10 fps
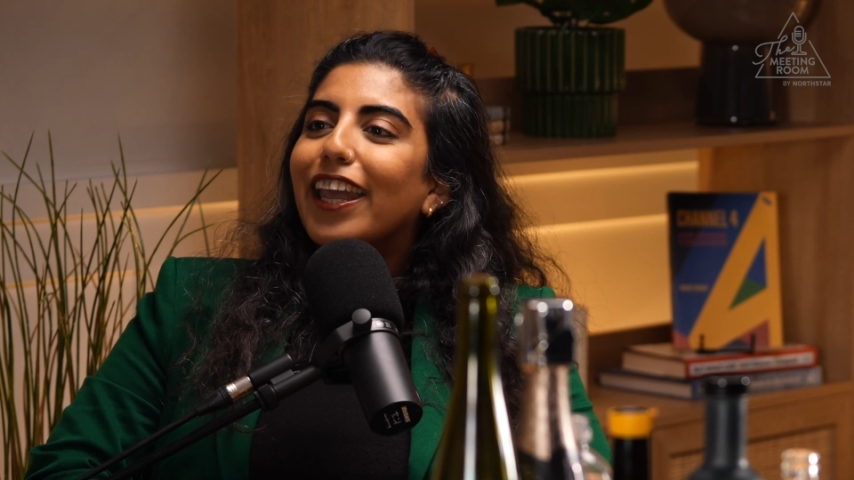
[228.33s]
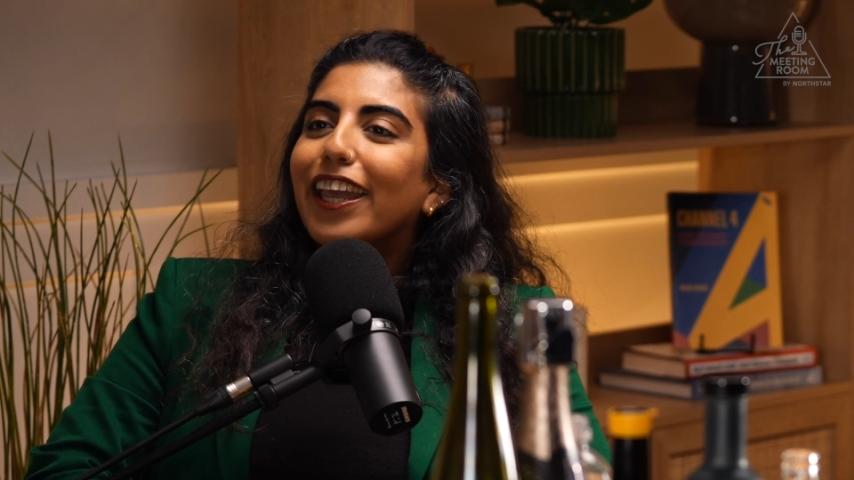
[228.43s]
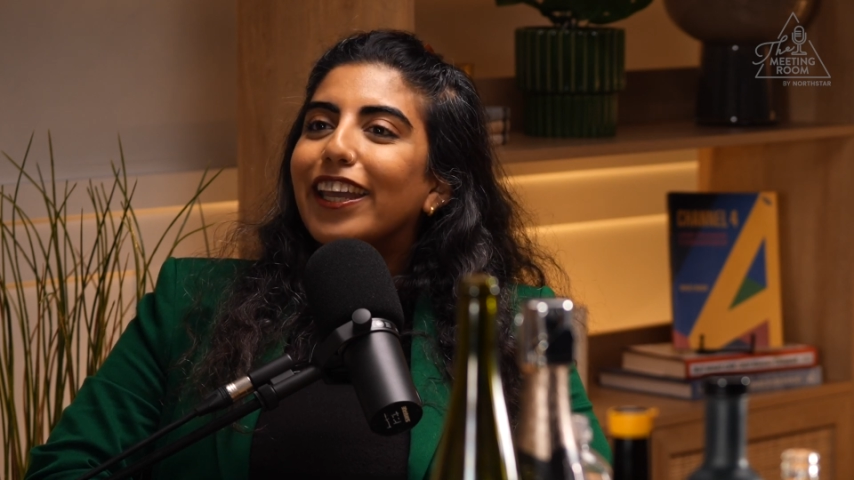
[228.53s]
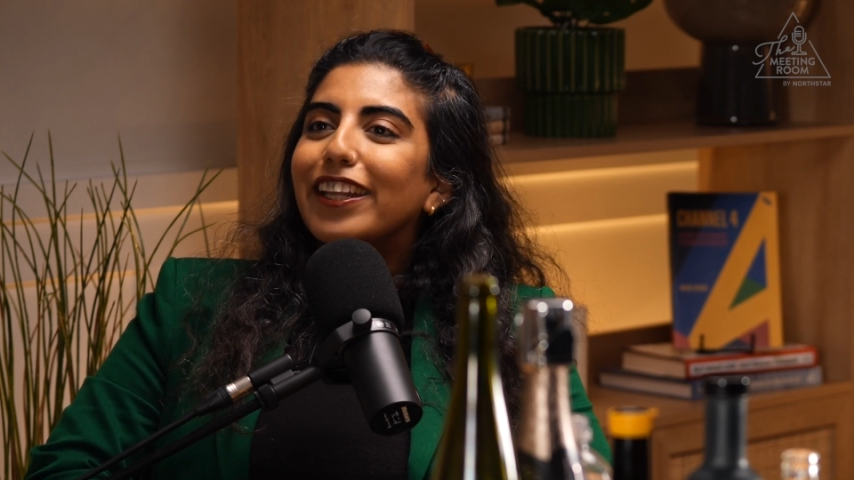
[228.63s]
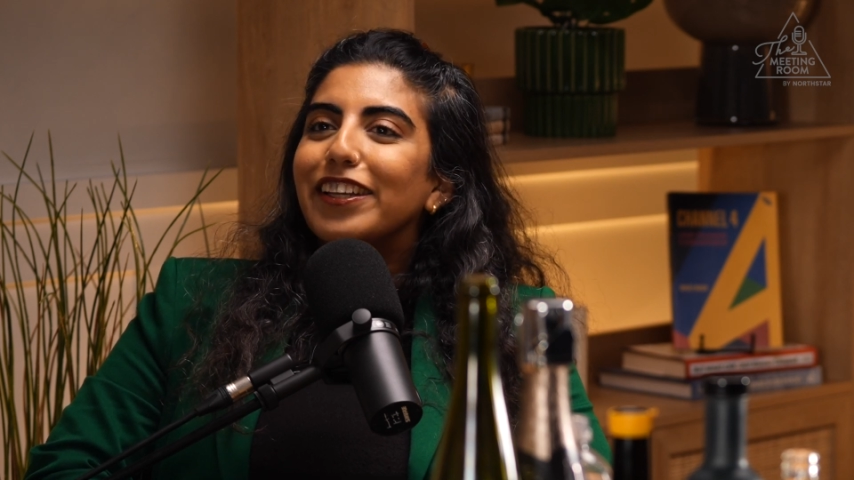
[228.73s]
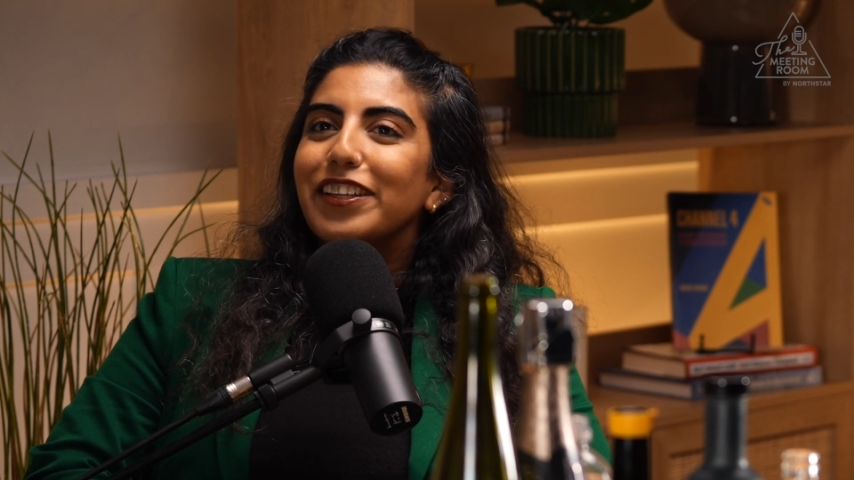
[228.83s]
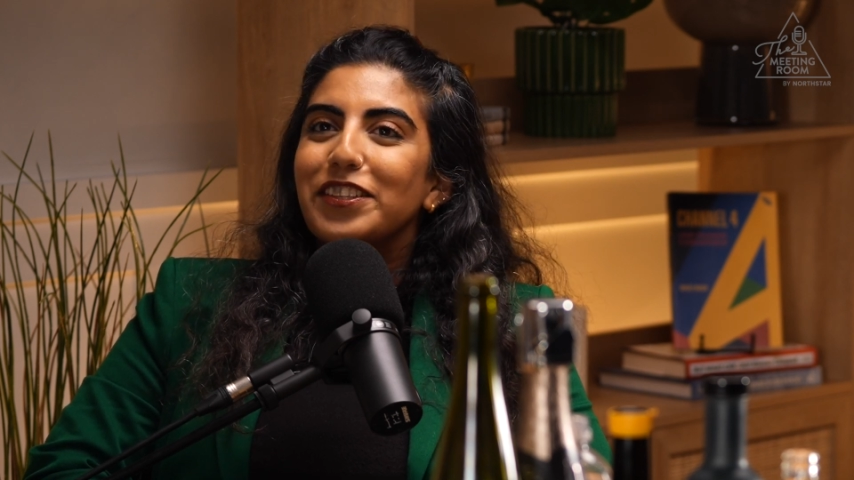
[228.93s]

in